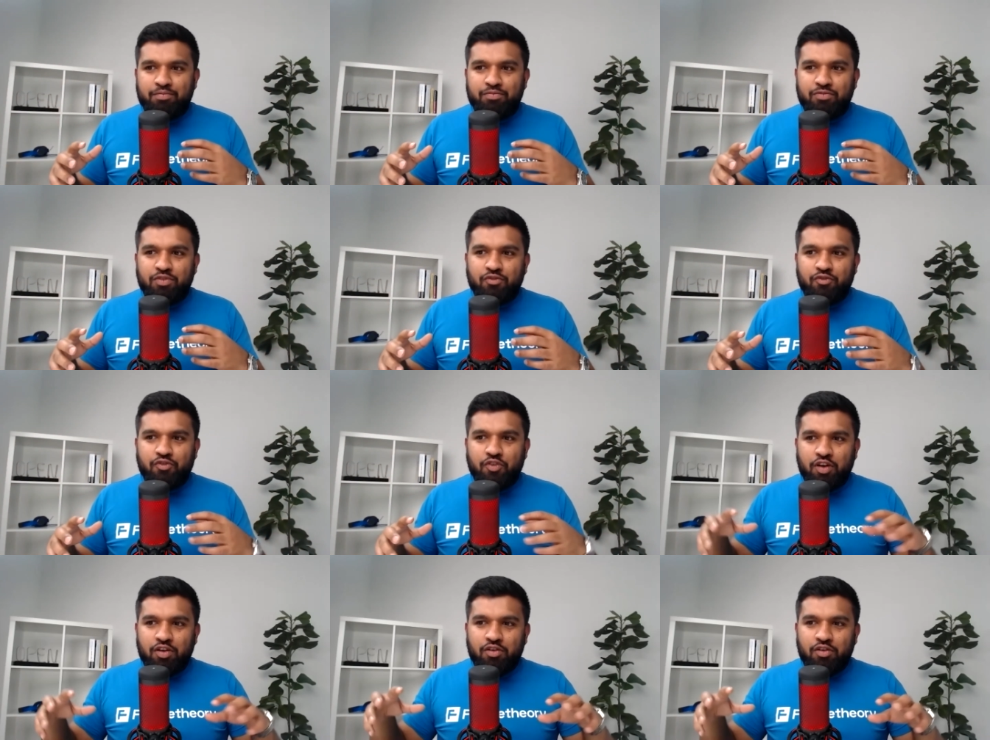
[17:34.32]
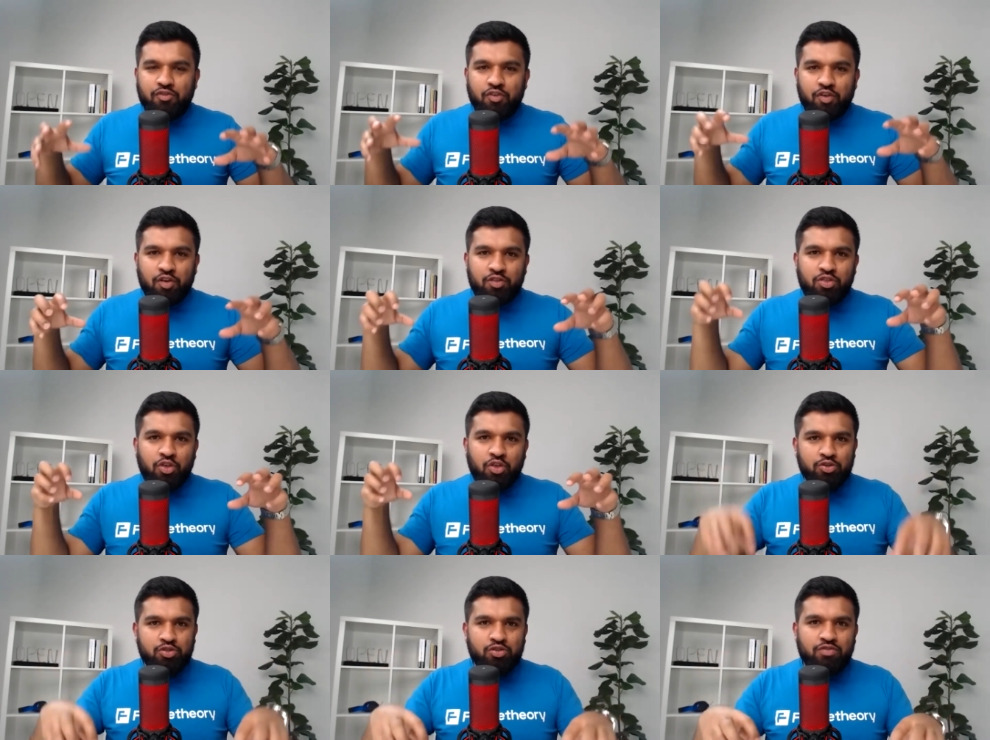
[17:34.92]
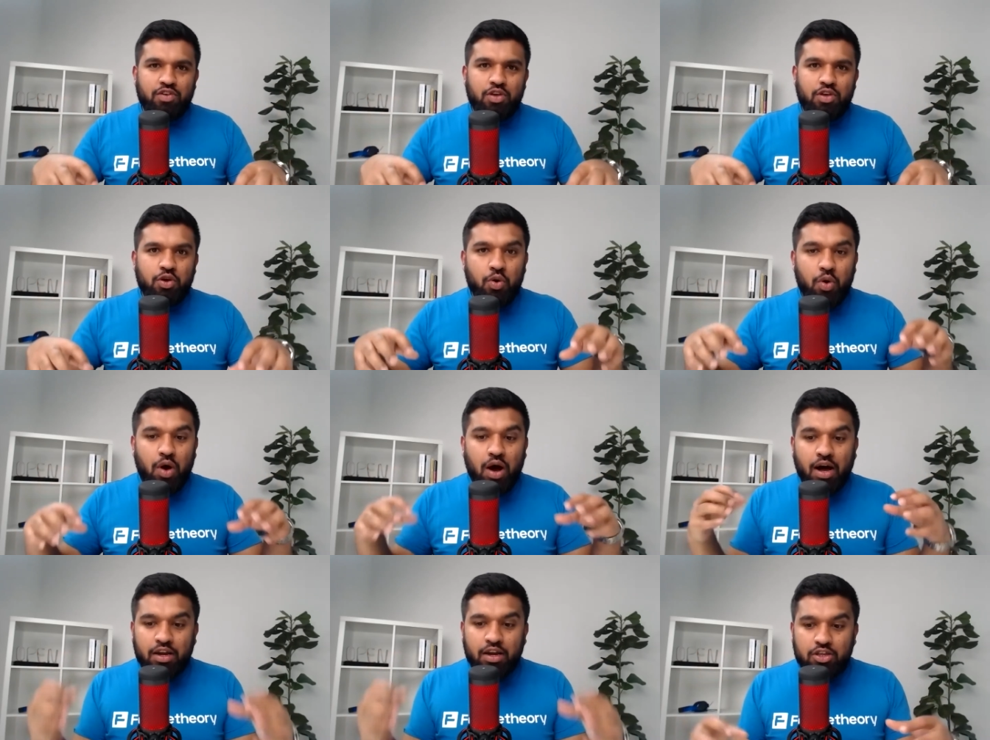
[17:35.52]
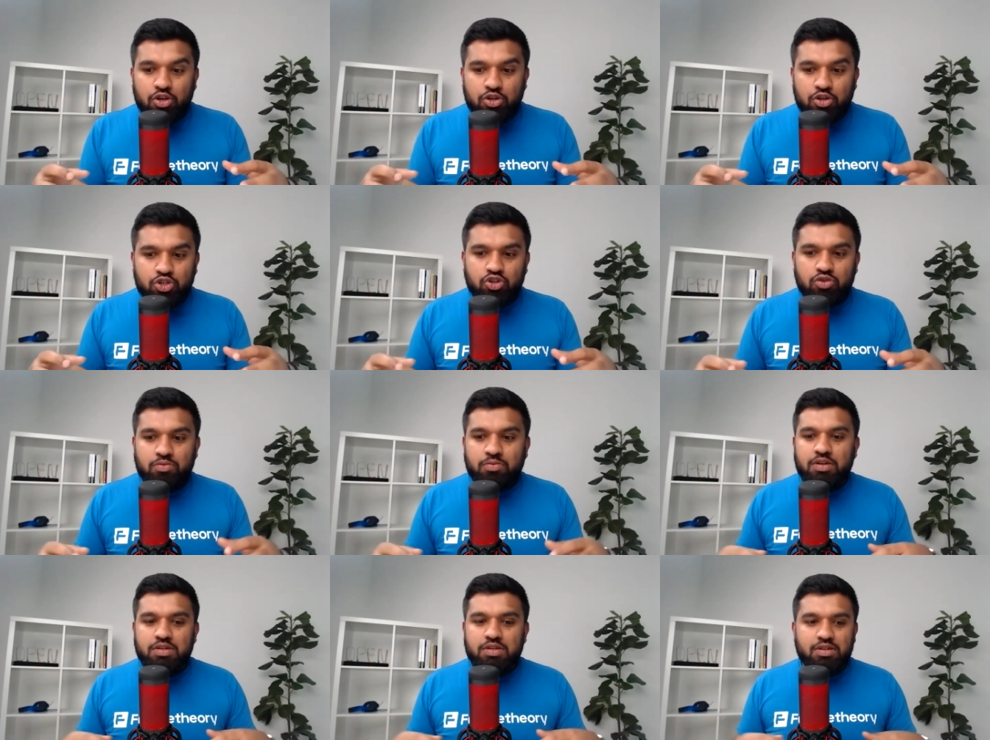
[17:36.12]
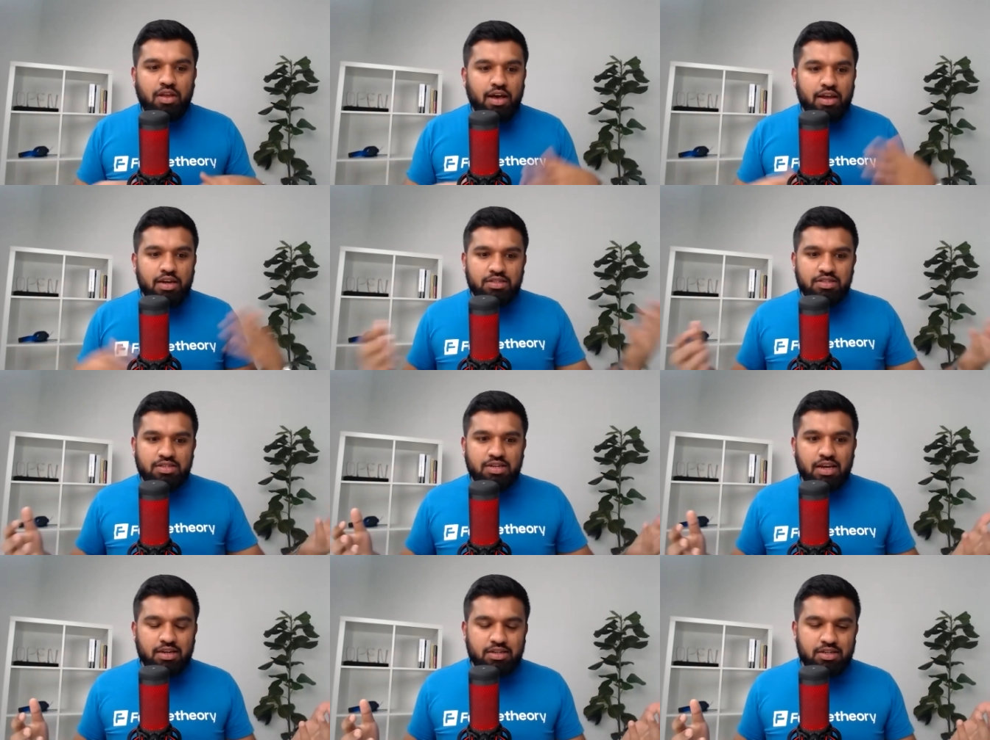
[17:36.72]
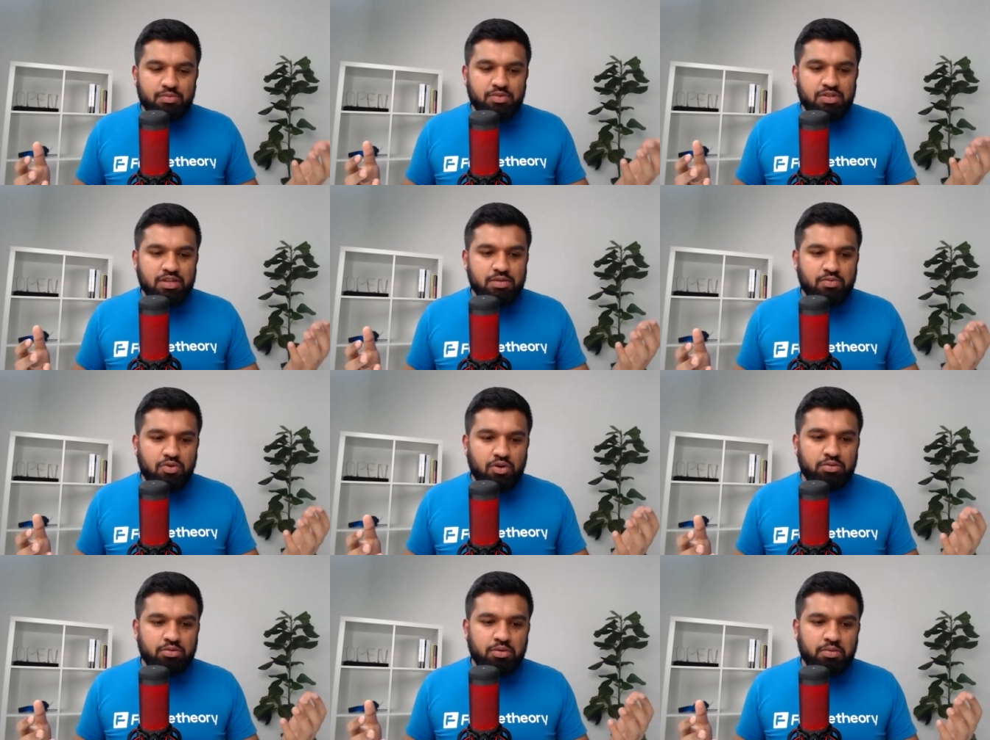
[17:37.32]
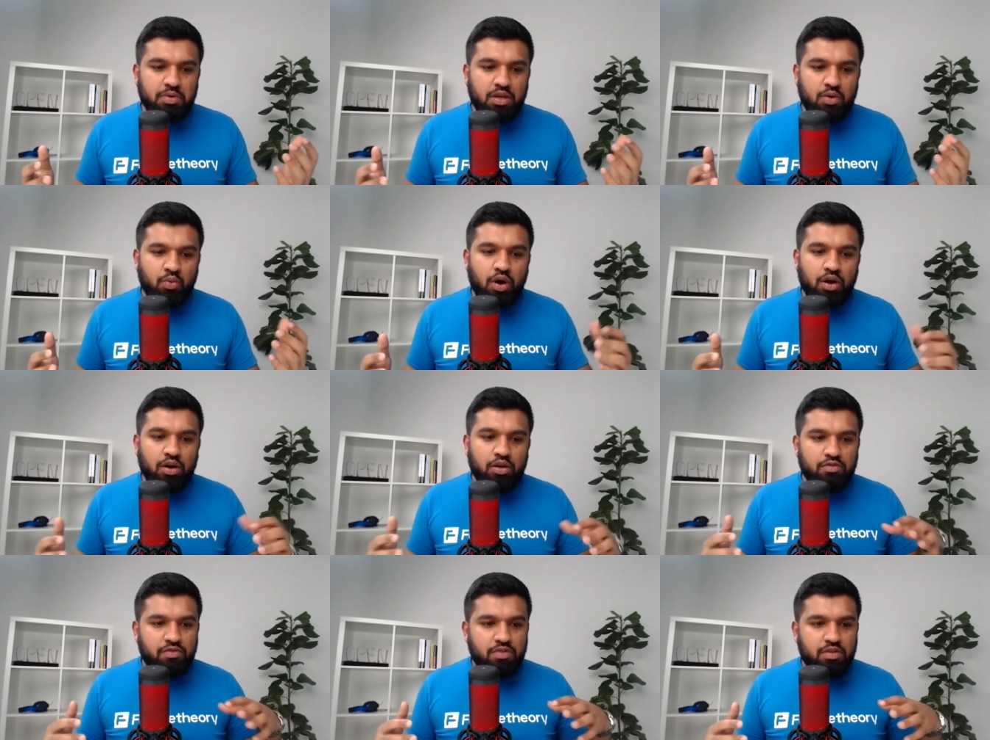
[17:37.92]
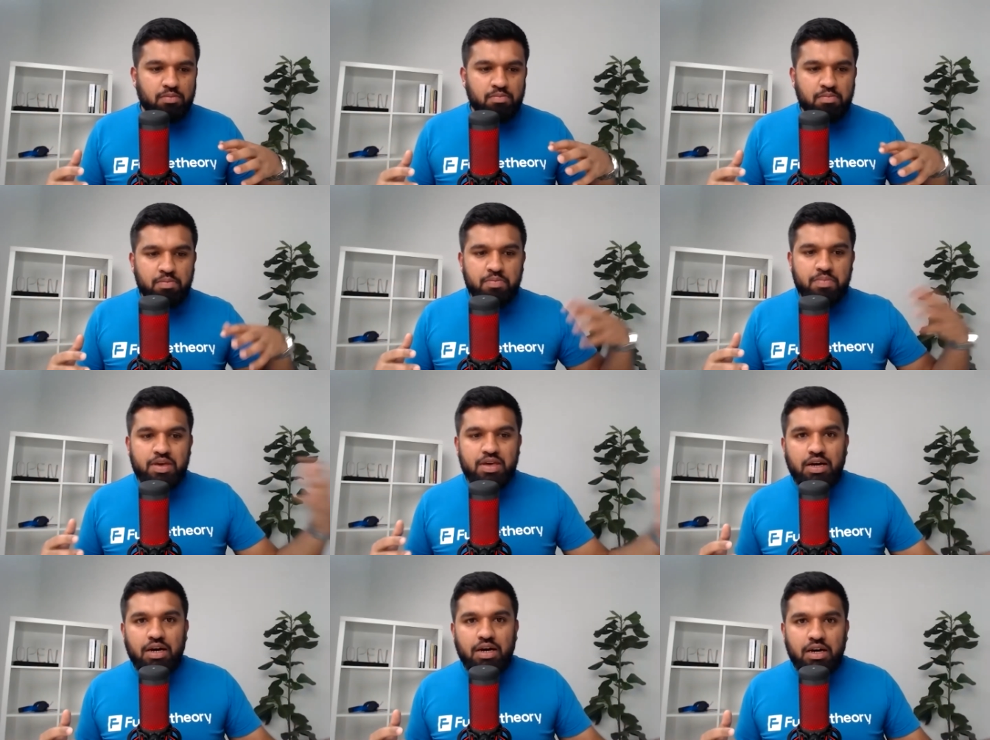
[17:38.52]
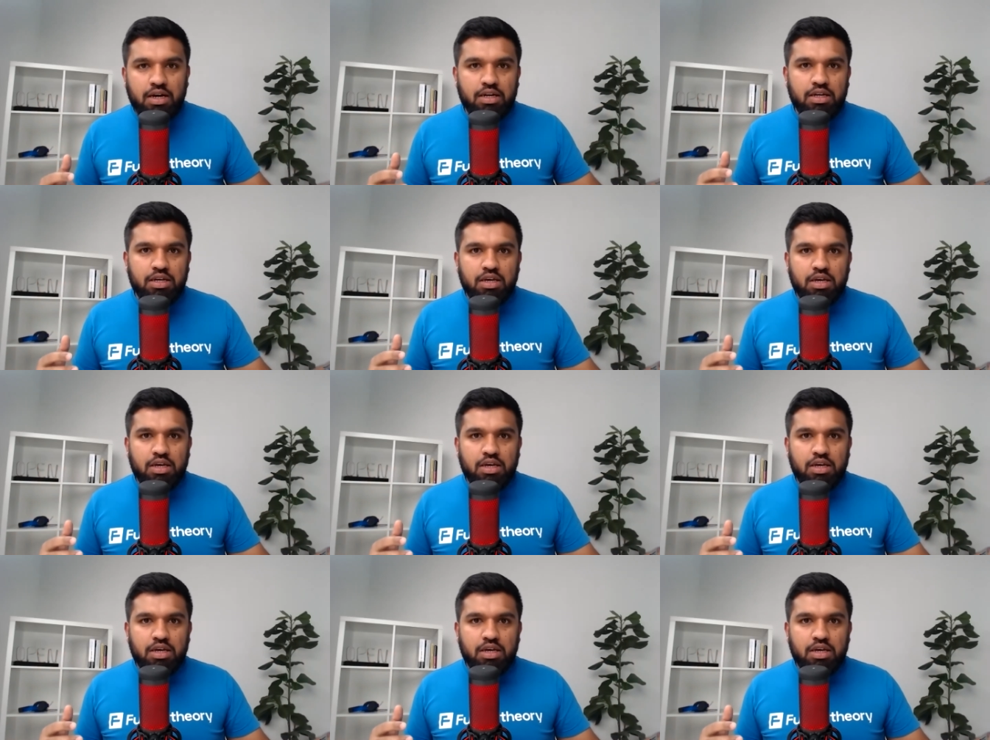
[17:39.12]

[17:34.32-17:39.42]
for those of you who aren't YouTubers, Linus Tech Tips is probably one of the bigger.